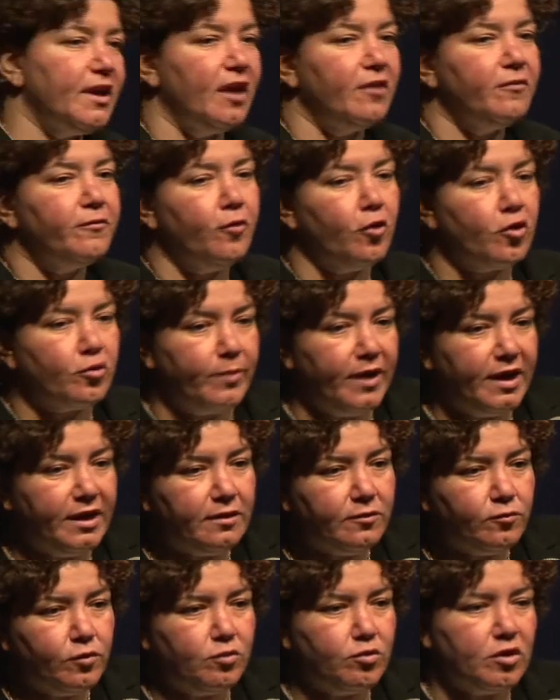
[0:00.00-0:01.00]
and four
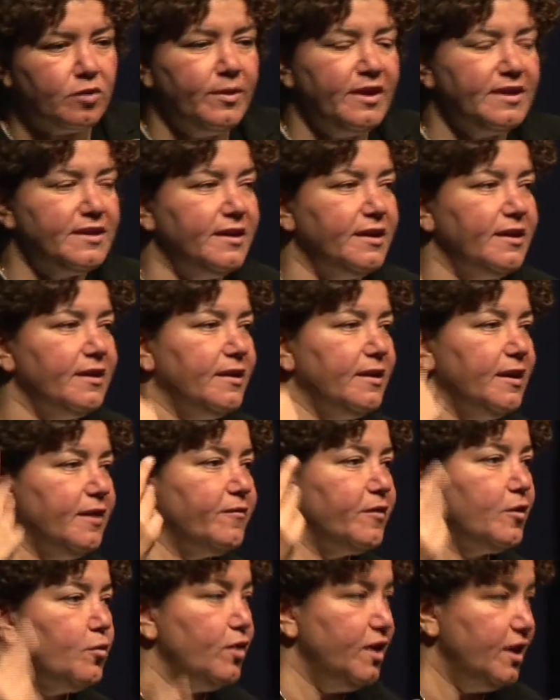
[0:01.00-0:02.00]
men. We were meeting
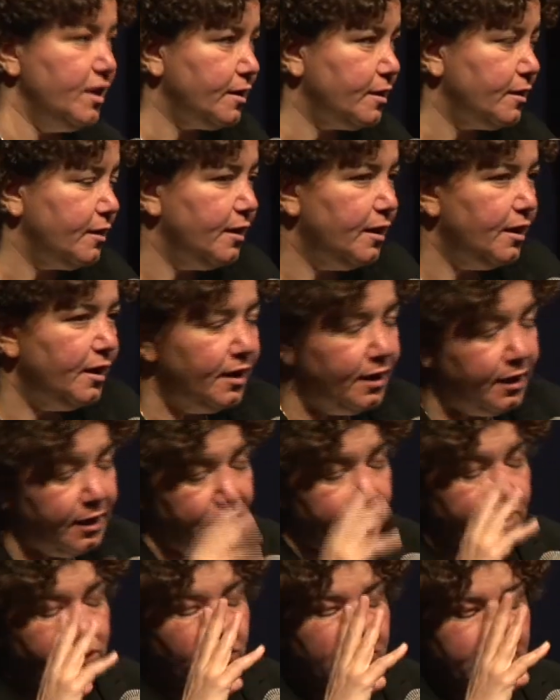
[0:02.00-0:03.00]
every week.
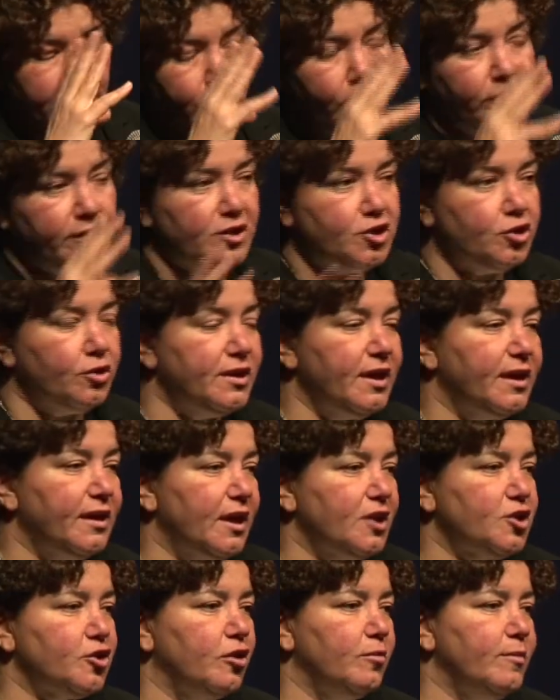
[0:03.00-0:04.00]
It was called the Jordan
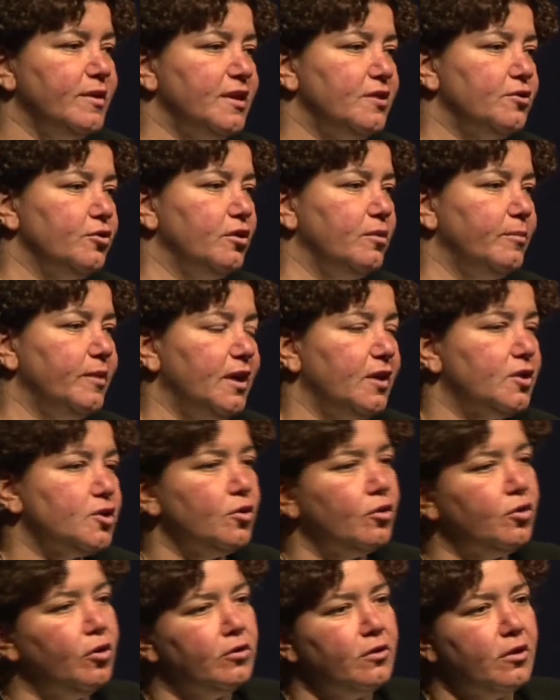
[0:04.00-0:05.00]
Nash Committee to Eliminate
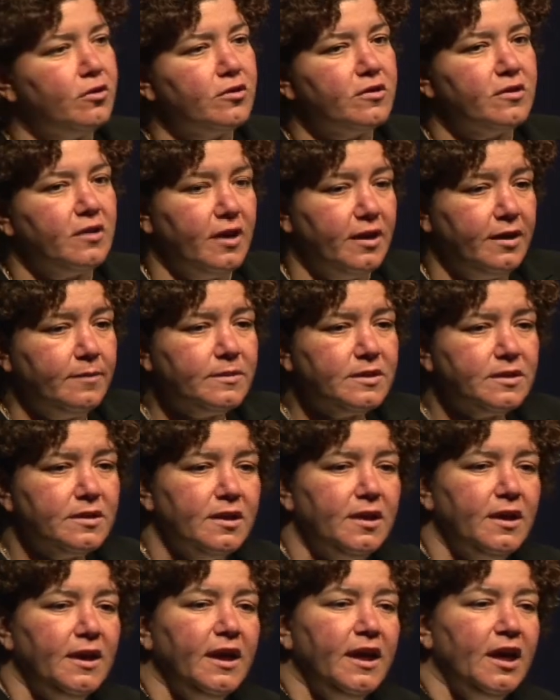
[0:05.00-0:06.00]
So-Called Honor Crimes.
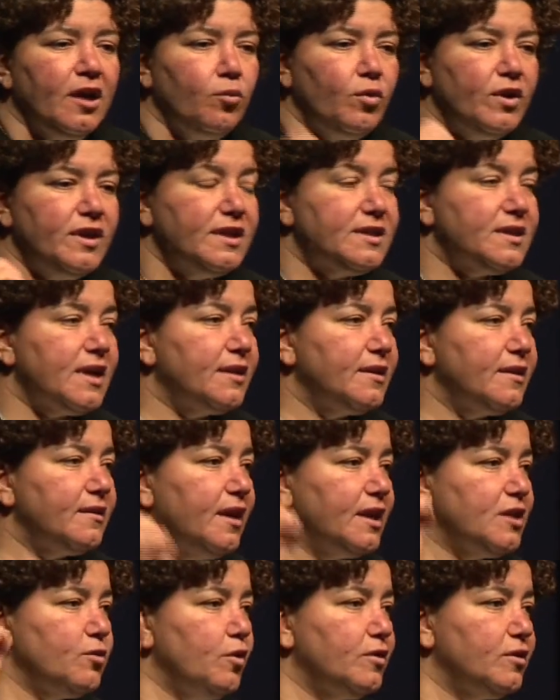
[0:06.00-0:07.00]
We decided
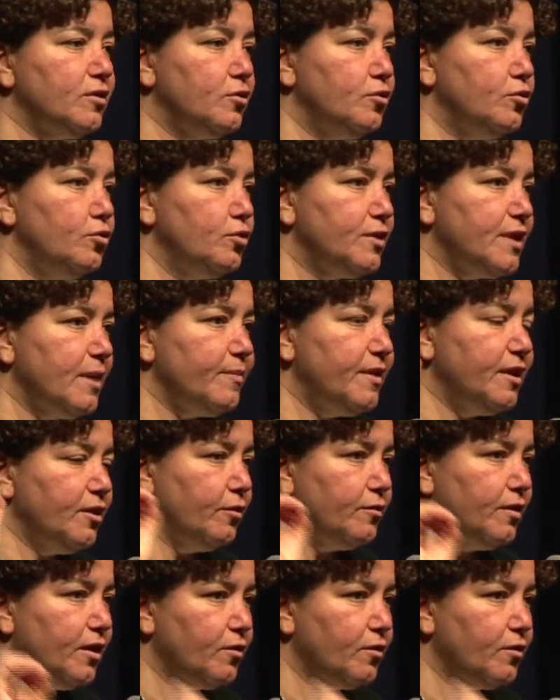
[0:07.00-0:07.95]
that we wanted to do something on the